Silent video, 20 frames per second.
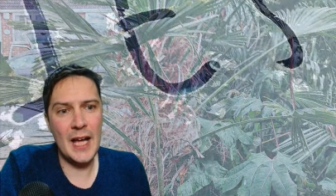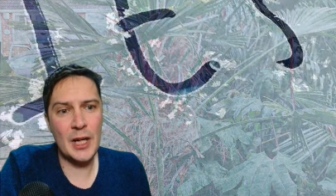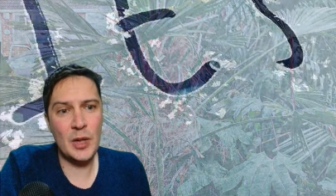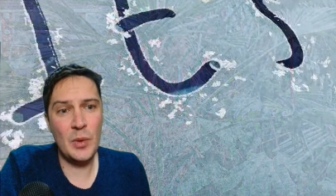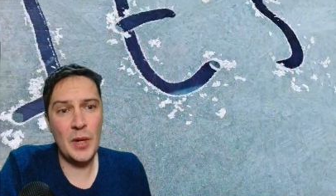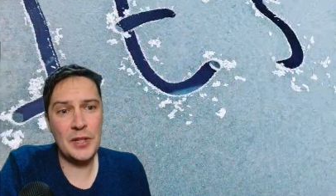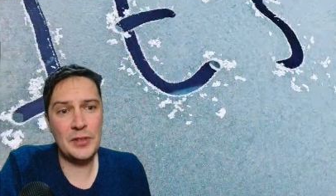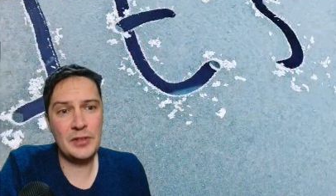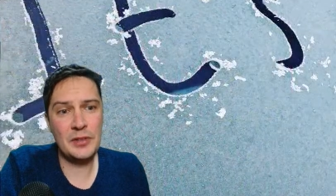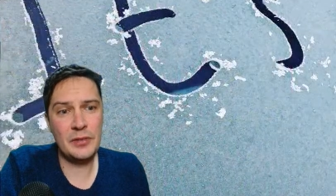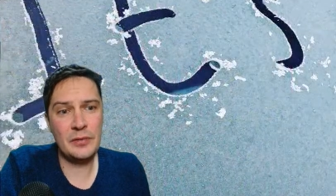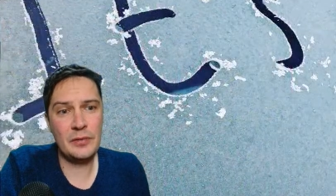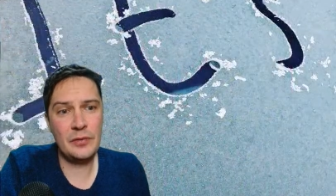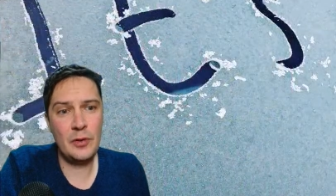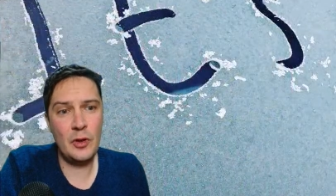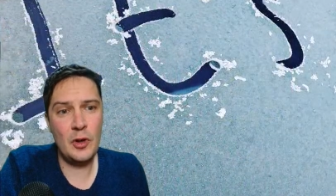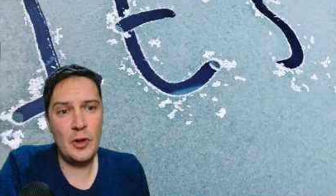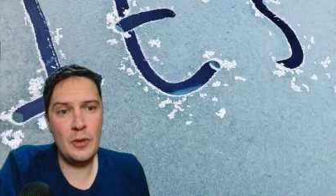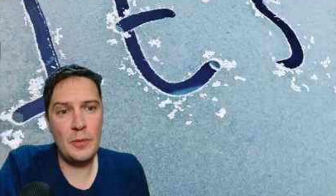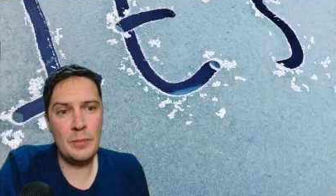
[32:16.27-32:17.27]
Question
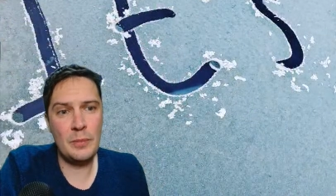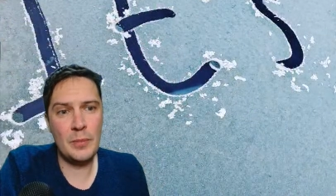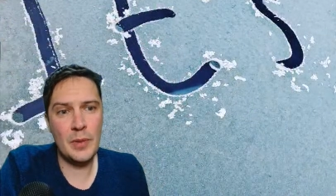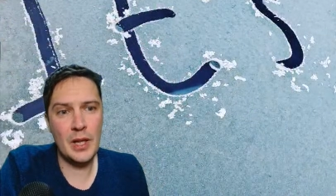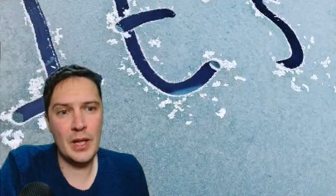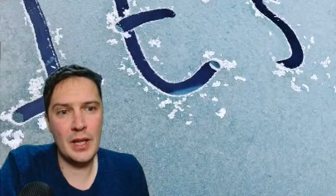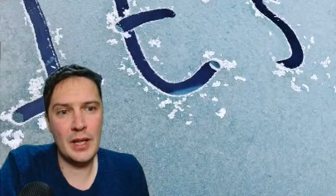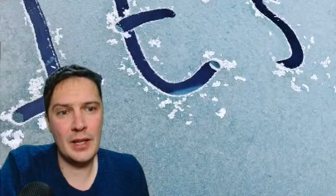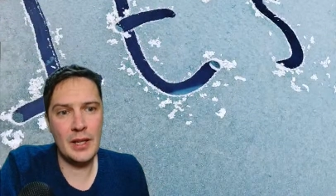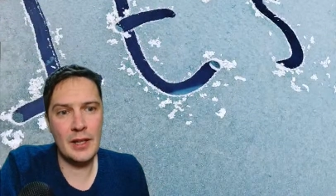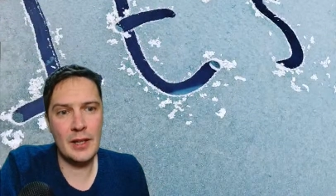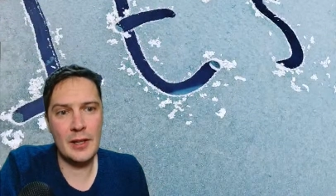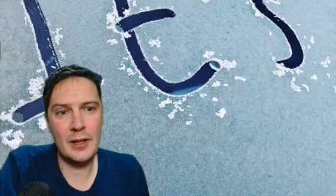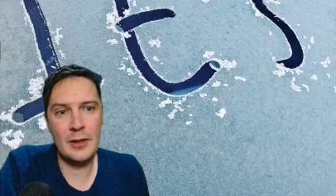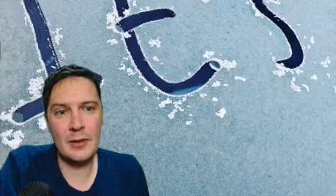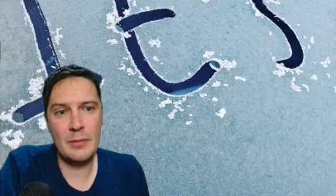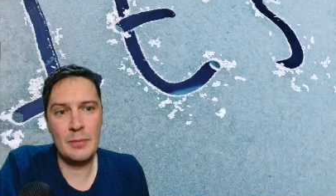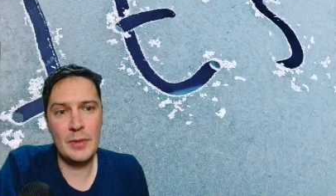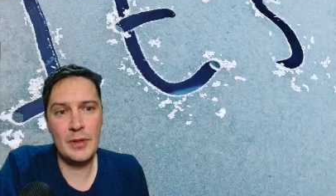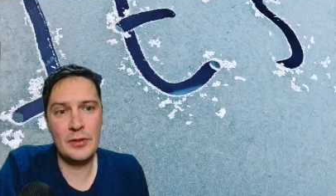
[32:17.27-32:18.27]
from
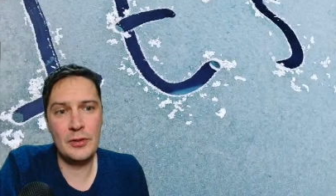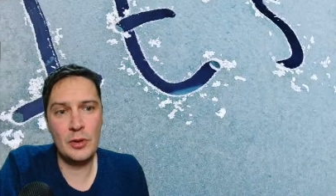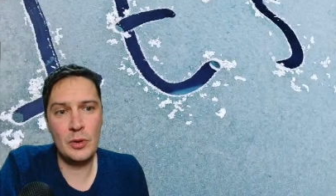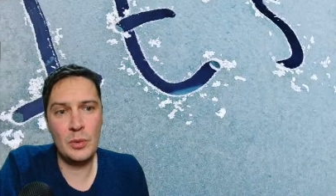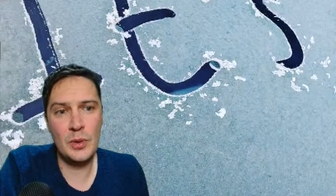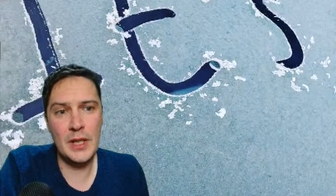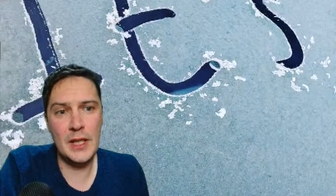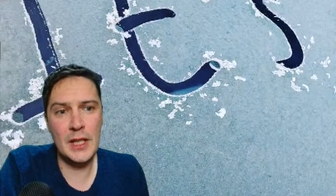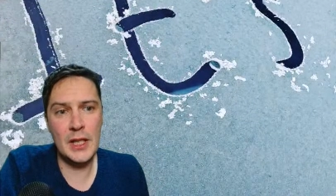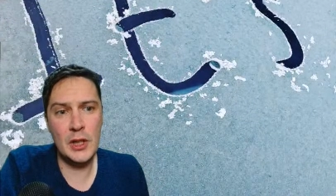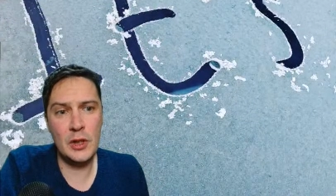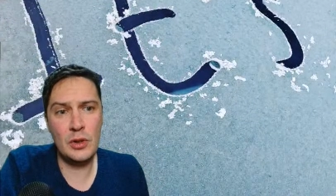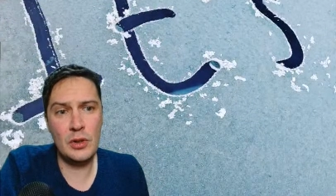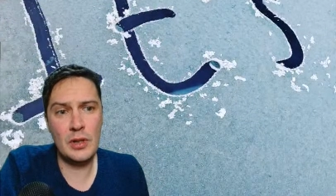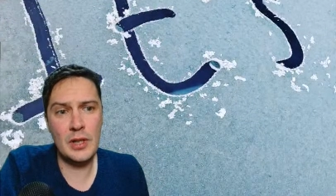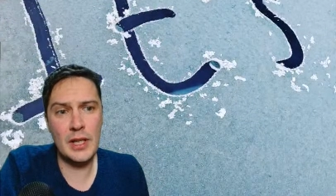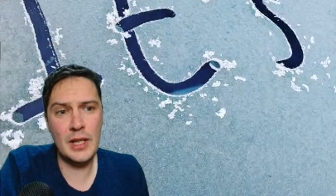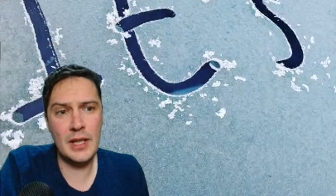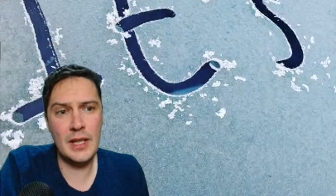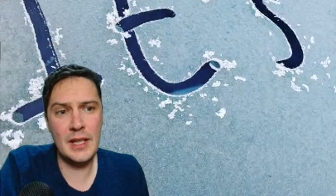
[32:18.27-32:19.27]
Misui
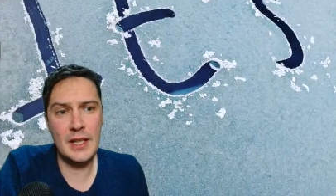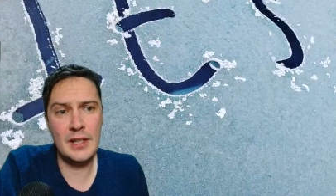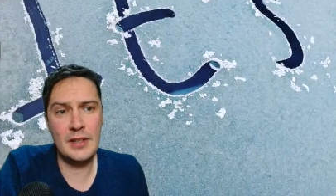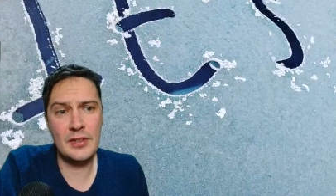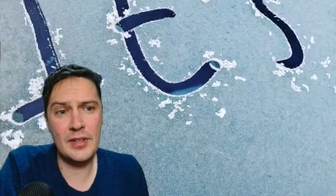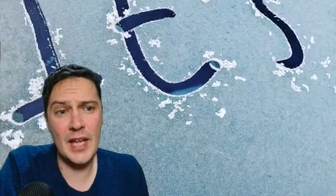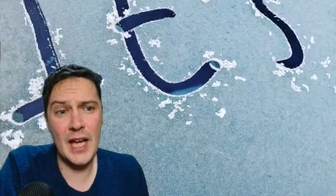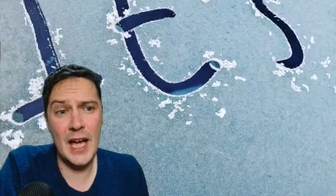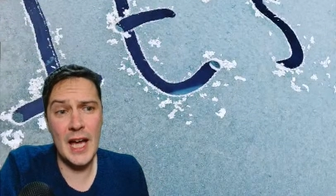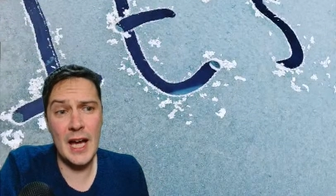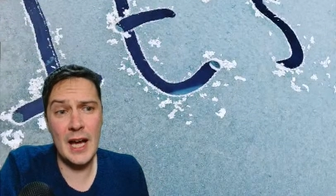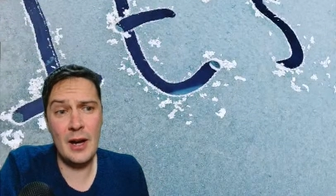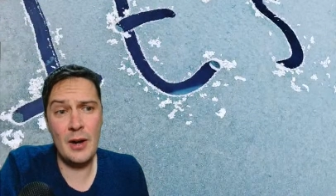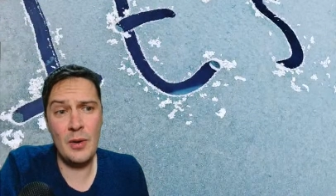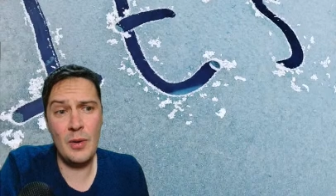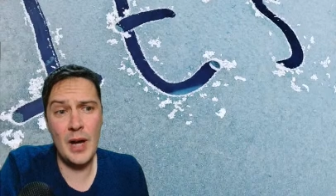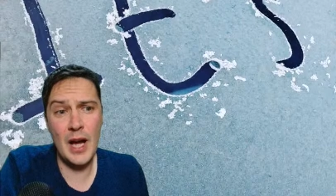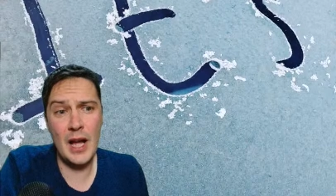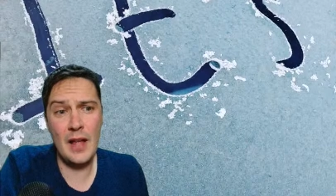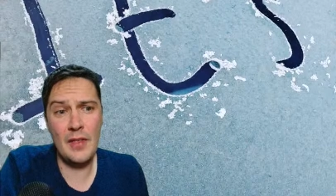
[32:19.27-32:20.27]
Yogi is
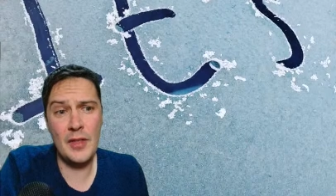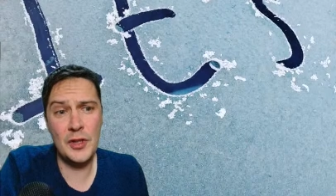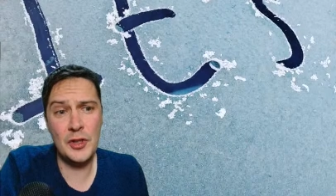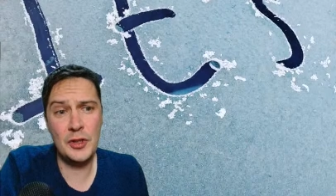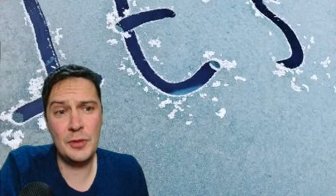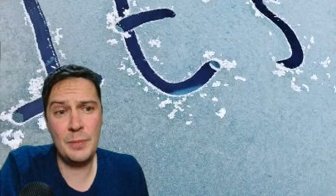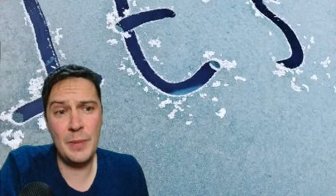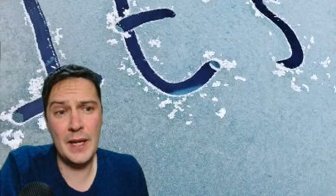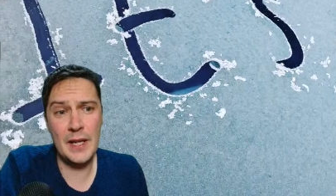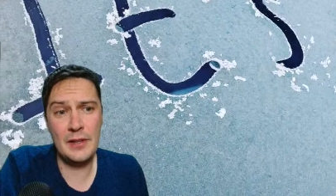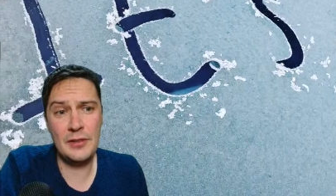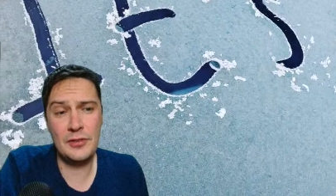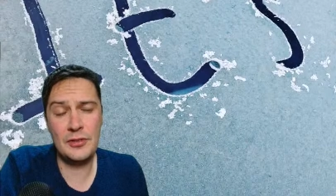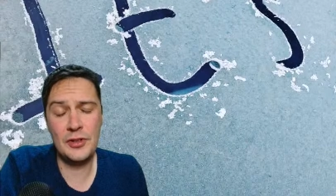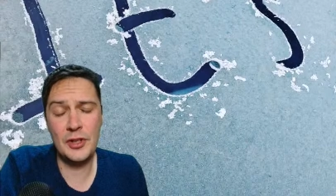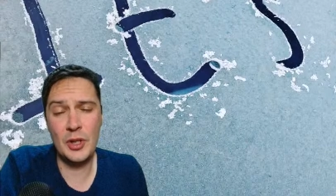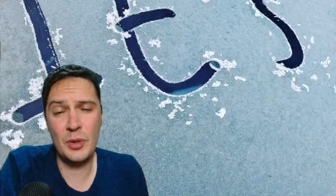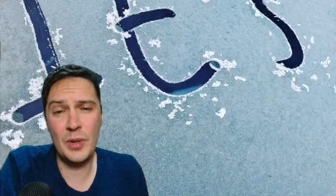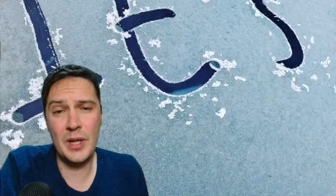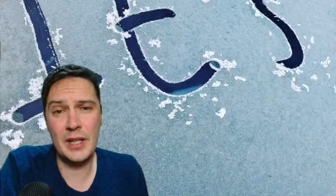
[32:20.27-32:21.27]
how are the Jabayas
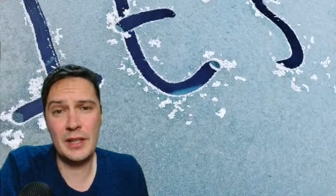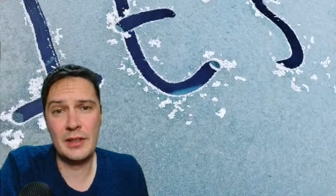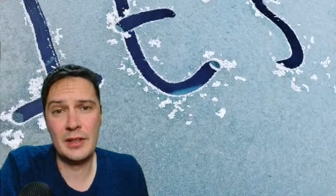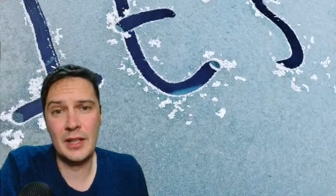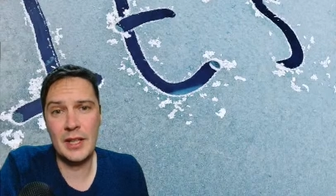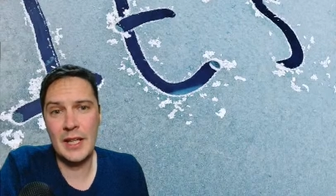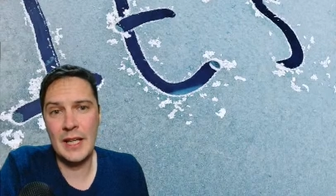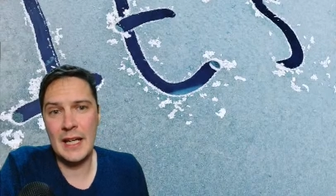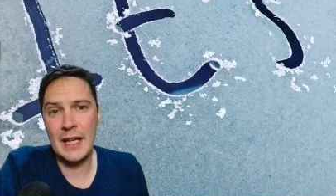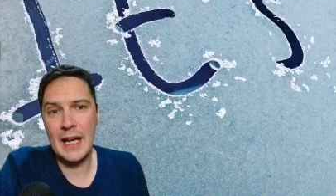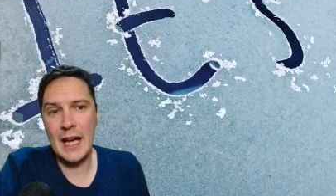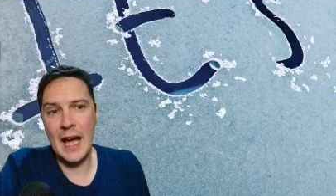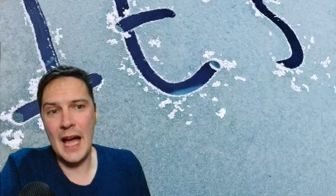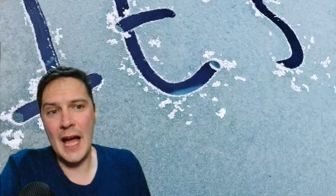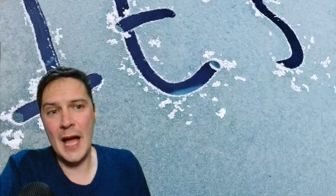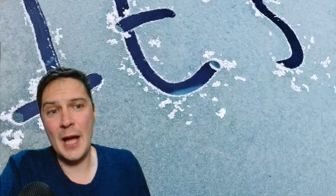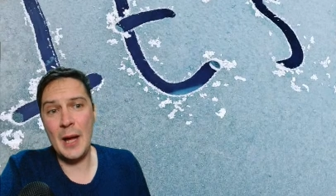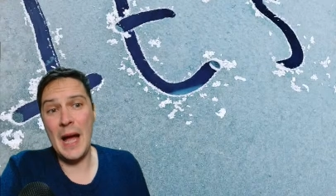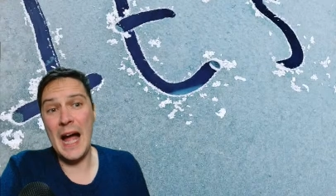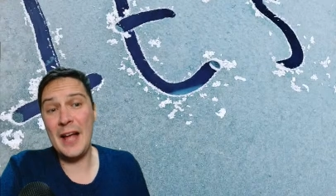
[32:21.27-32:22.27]
doing?
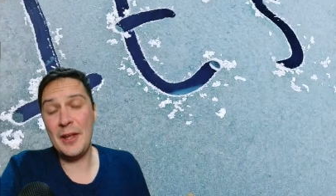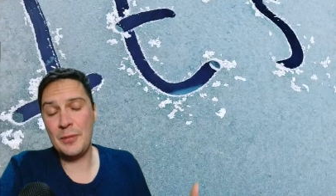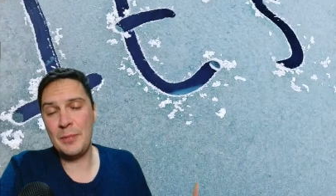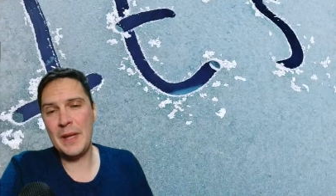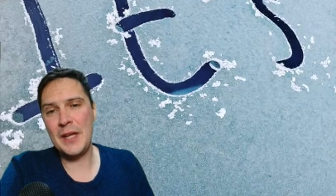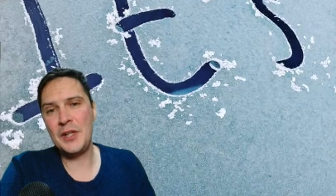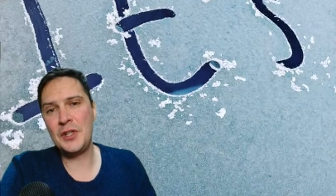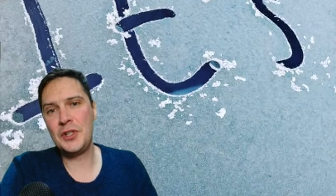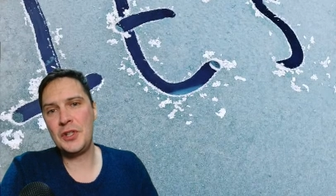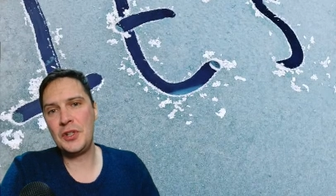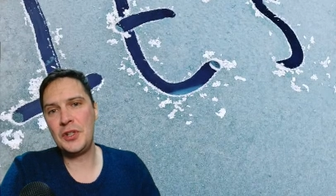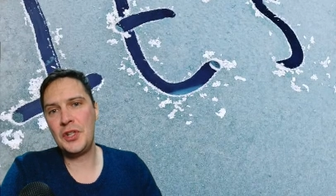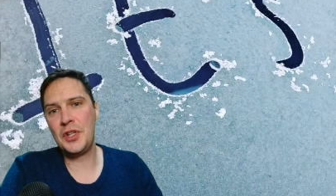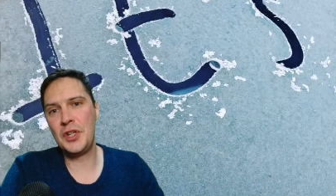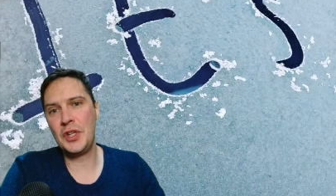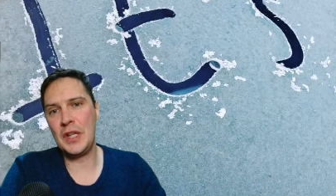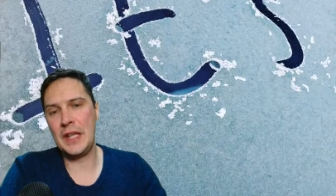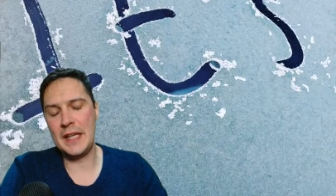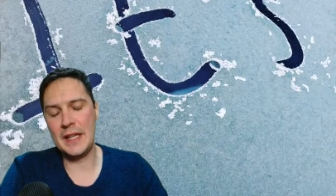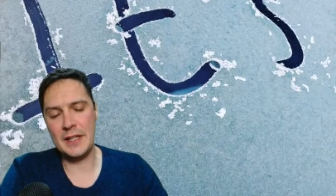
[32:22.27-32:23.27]
As mentioned
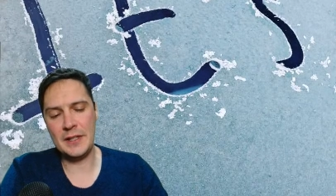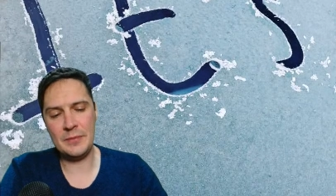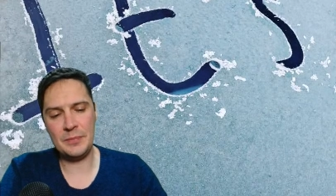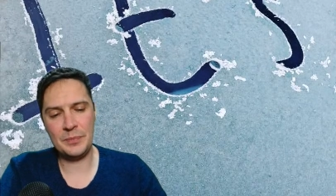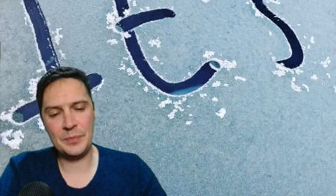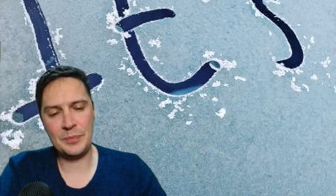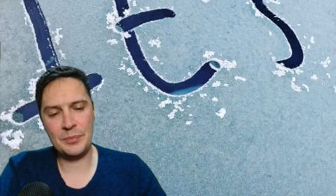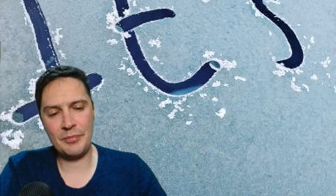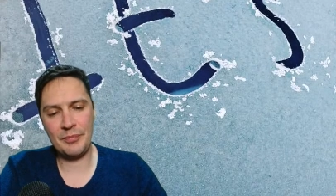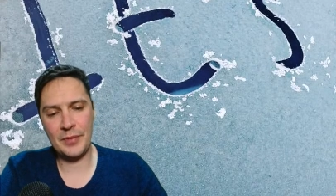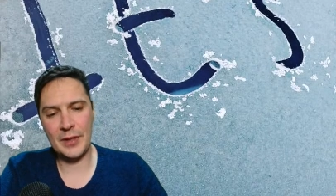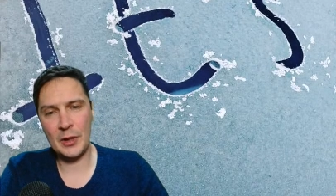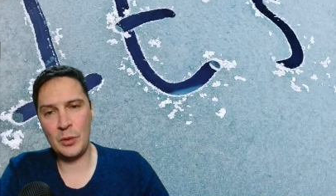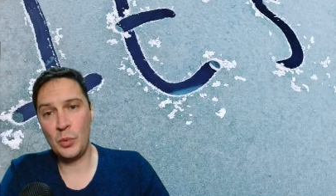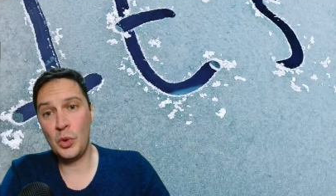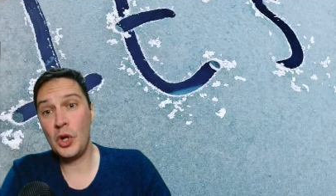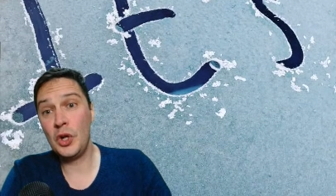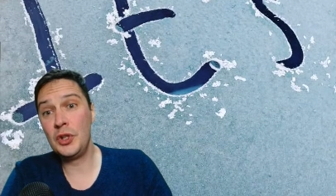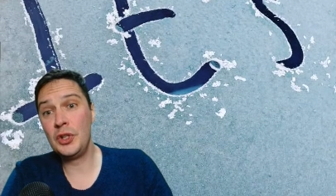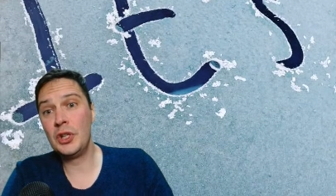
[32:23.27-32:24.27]
earlier,
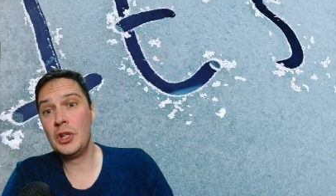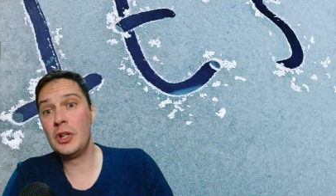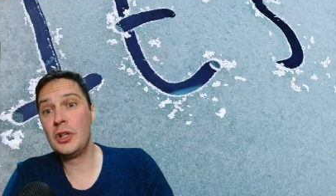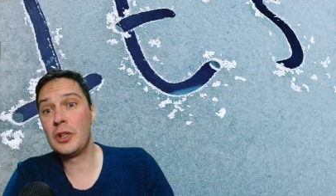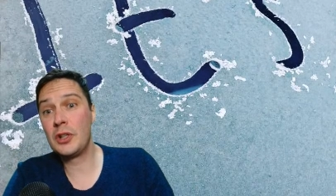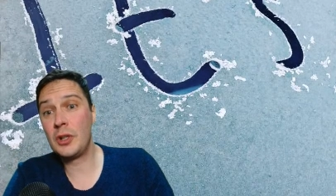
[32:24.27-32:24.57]
won't know